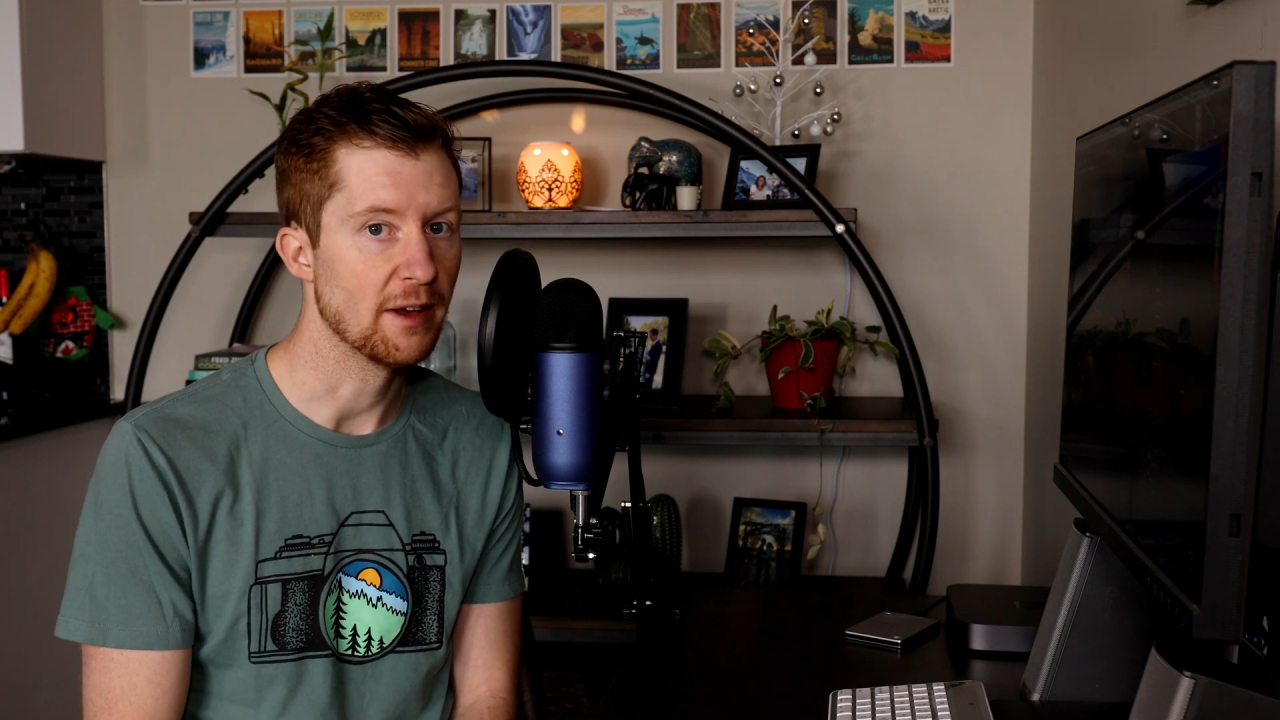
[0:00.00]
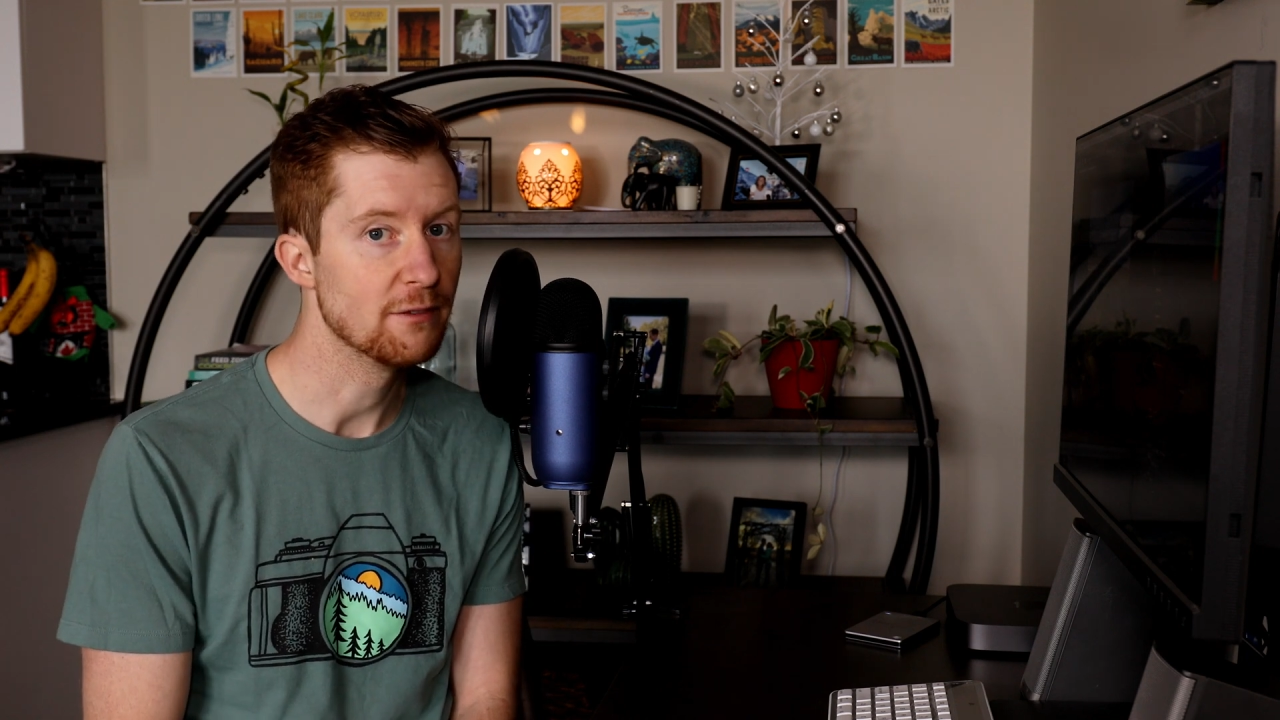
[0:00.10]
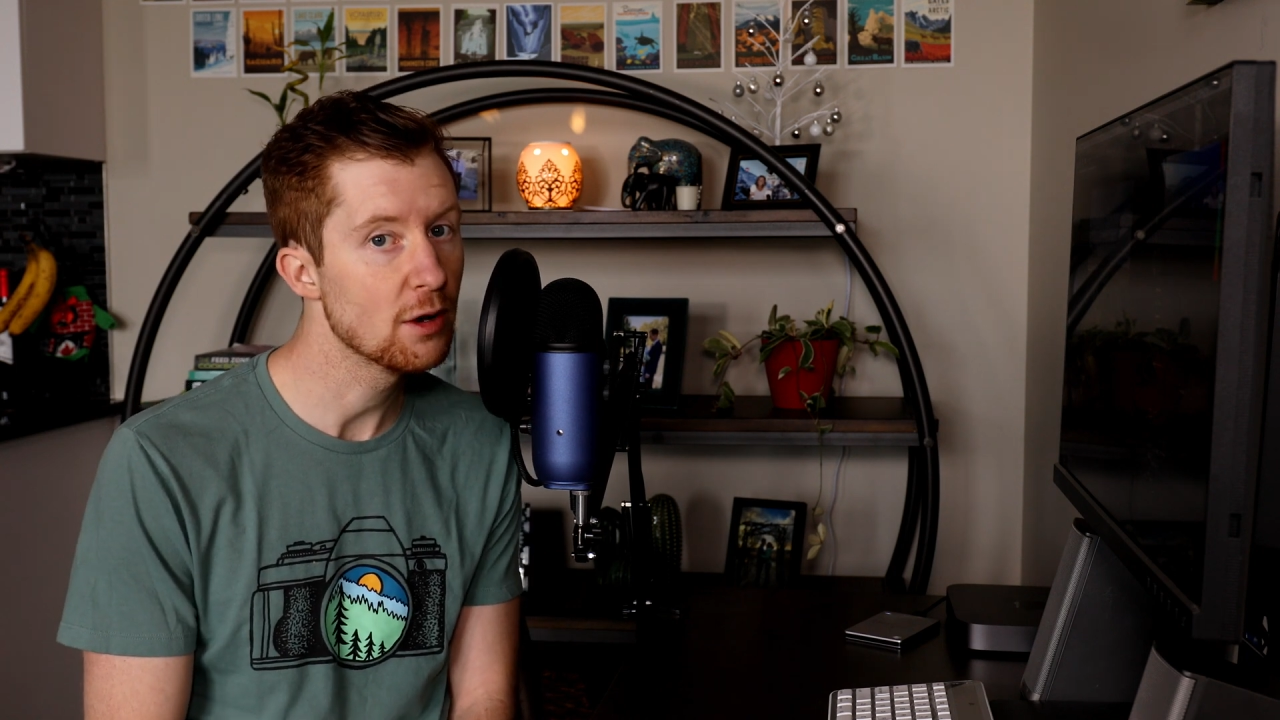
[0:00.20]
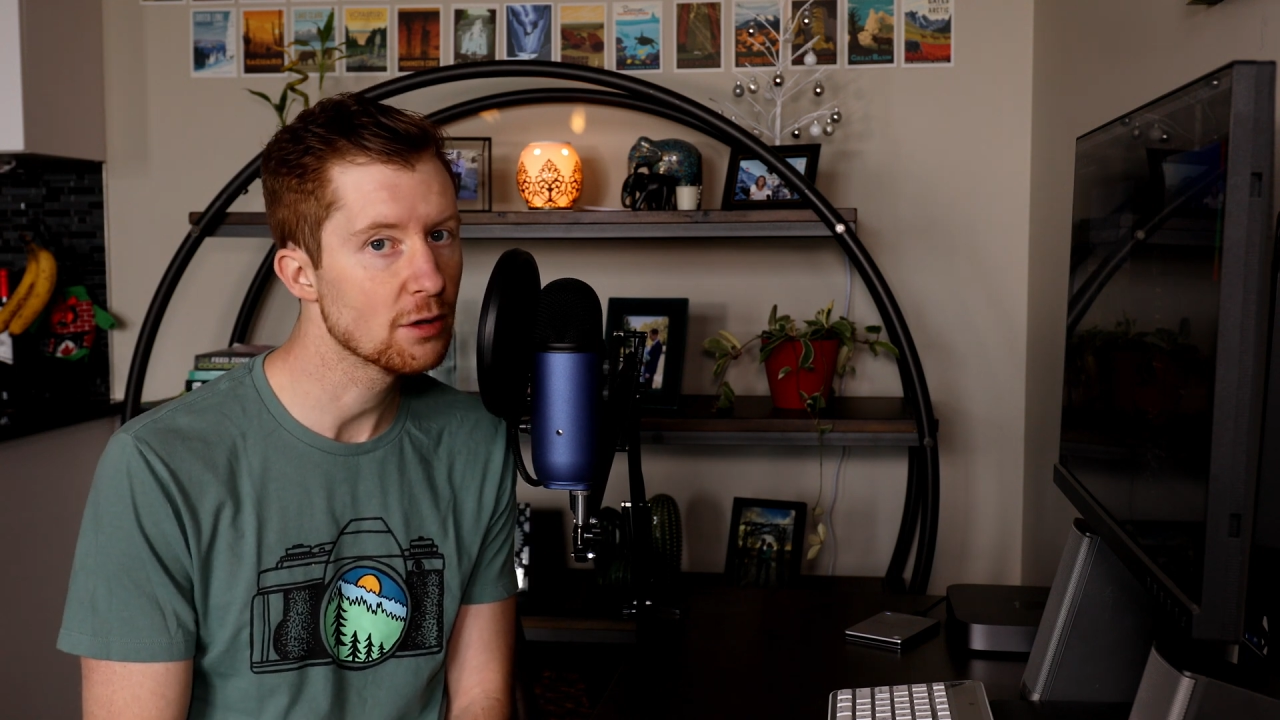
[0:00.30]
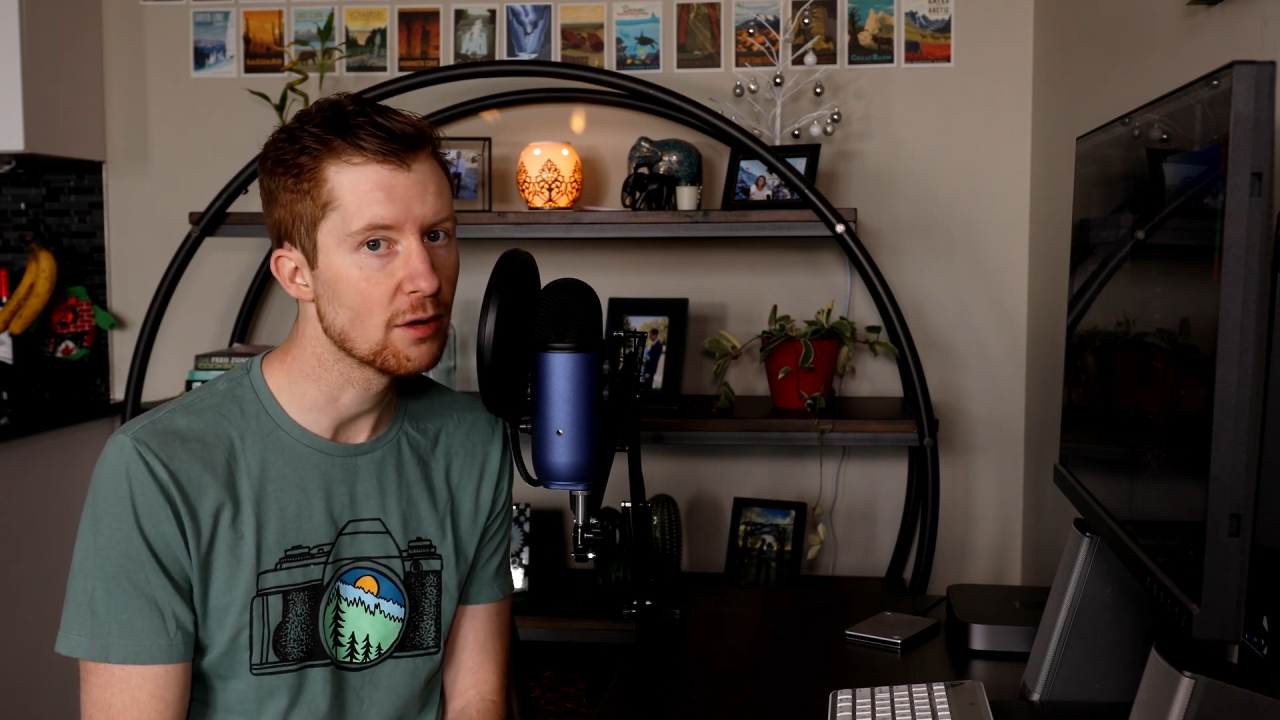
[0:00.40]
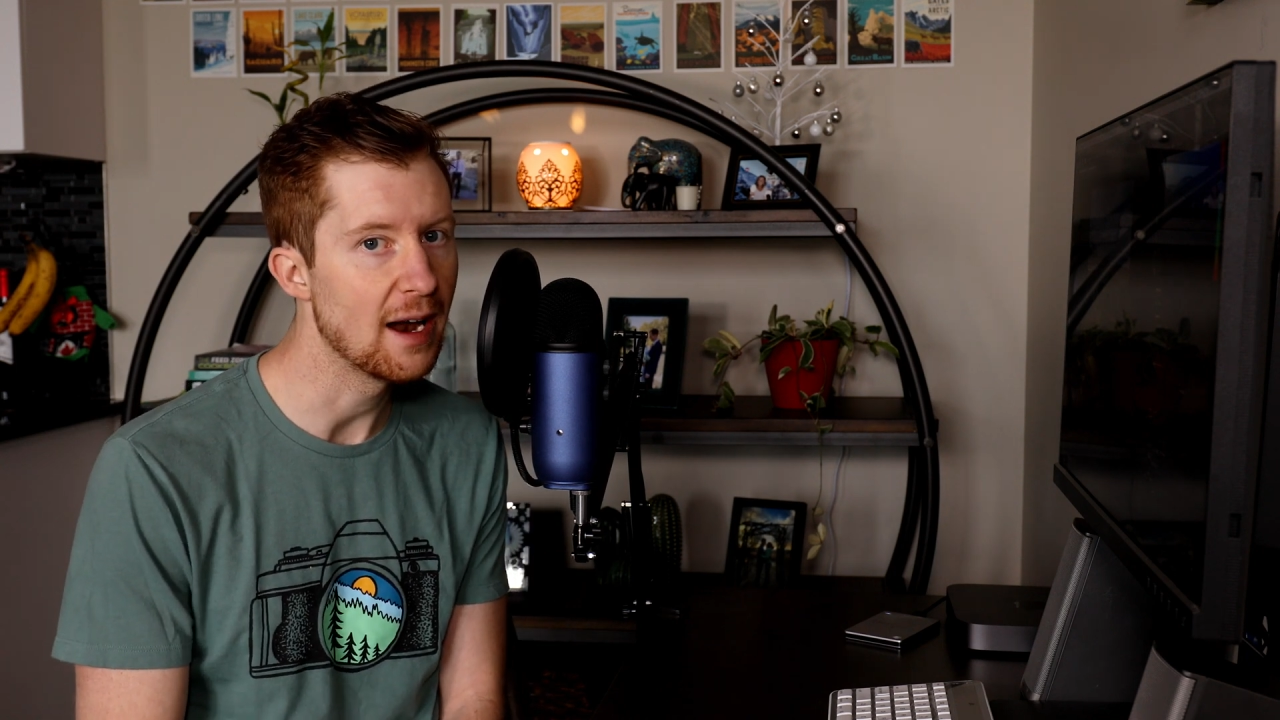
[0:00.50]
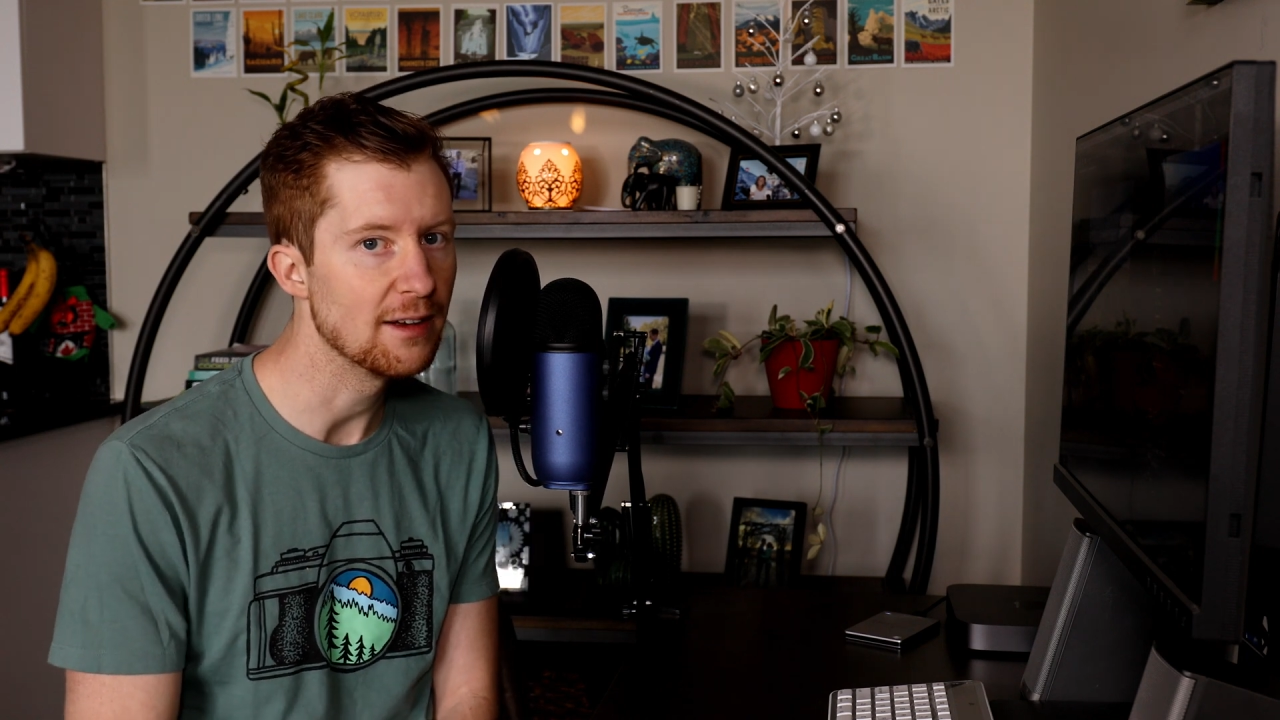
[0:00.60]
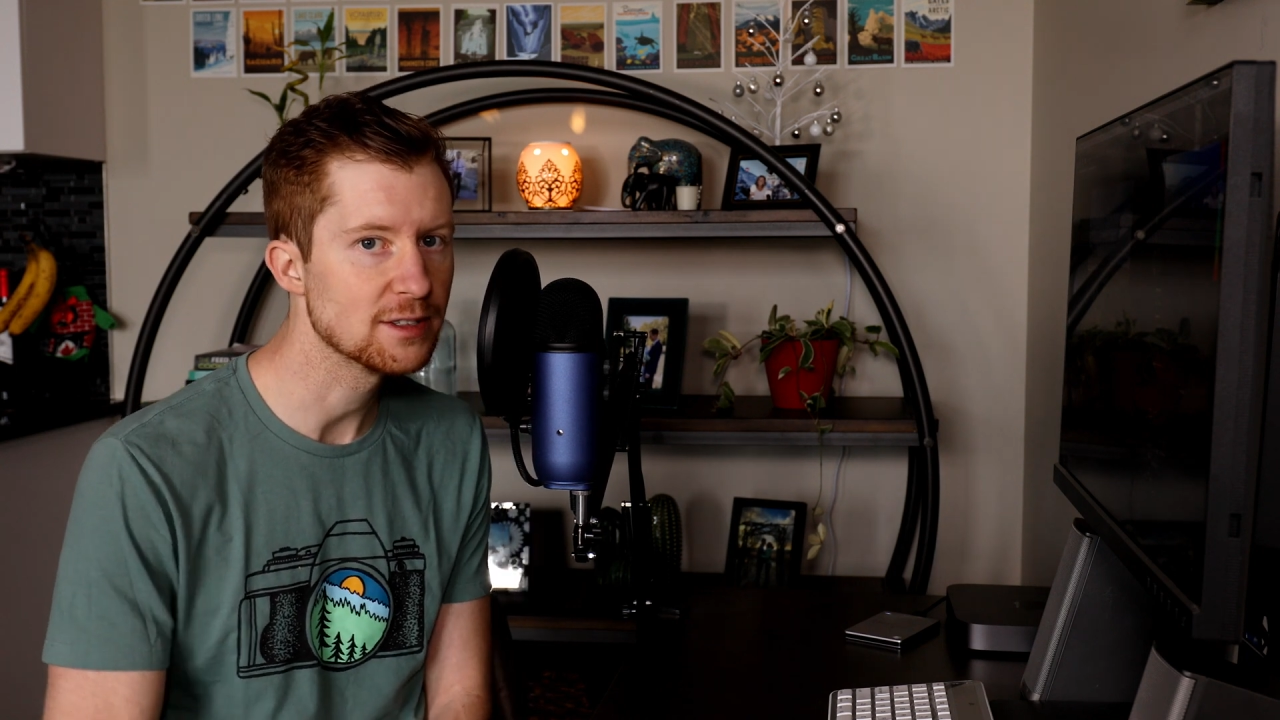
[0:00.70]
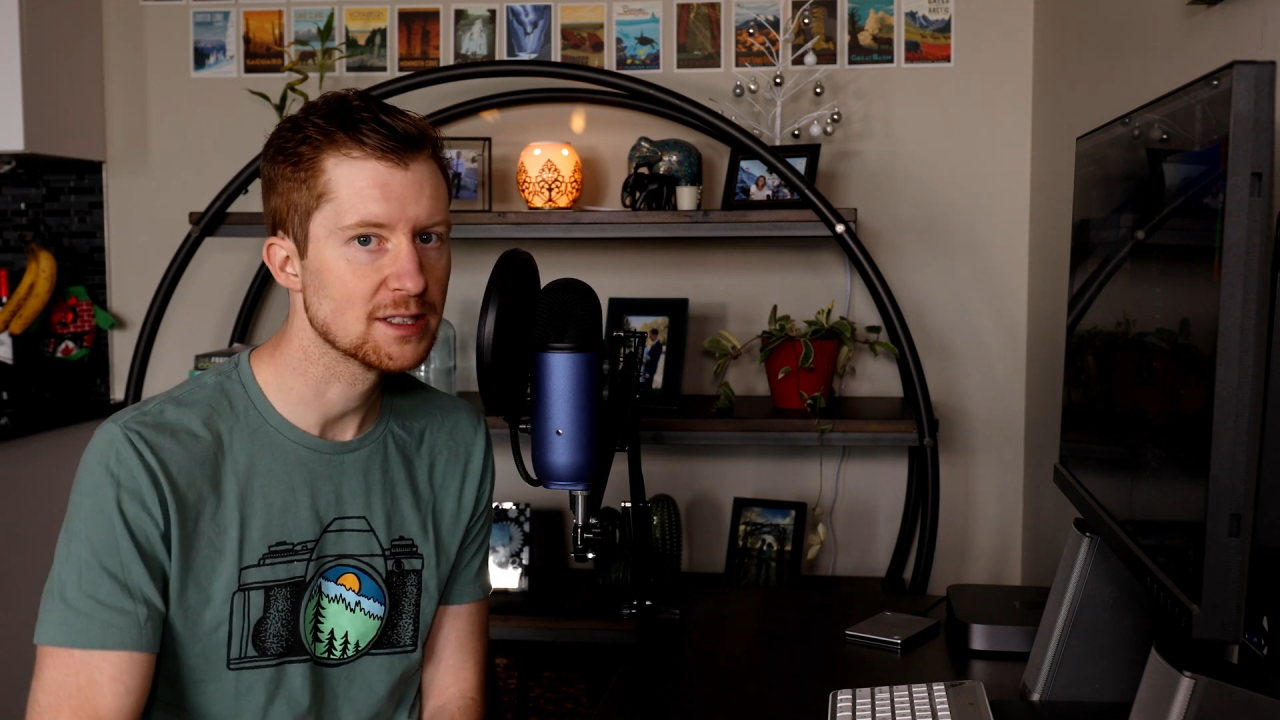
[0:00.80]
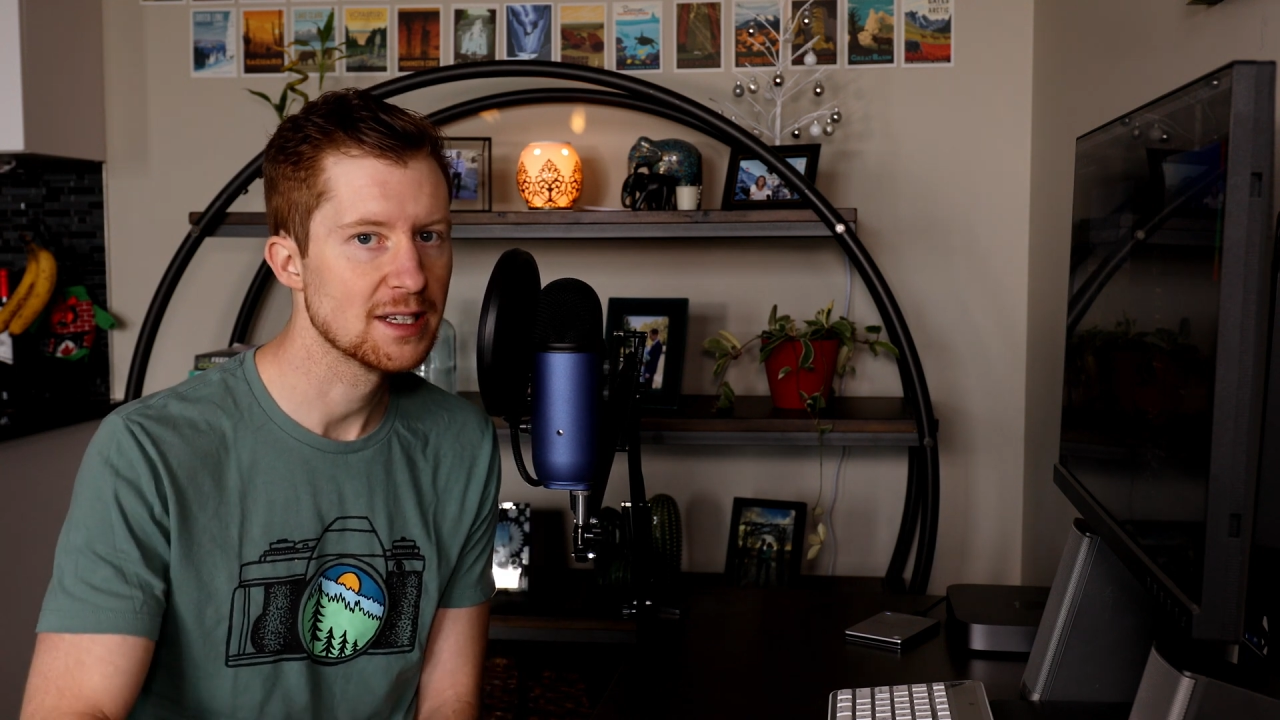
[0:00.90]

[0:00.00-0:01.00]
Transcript: photographs?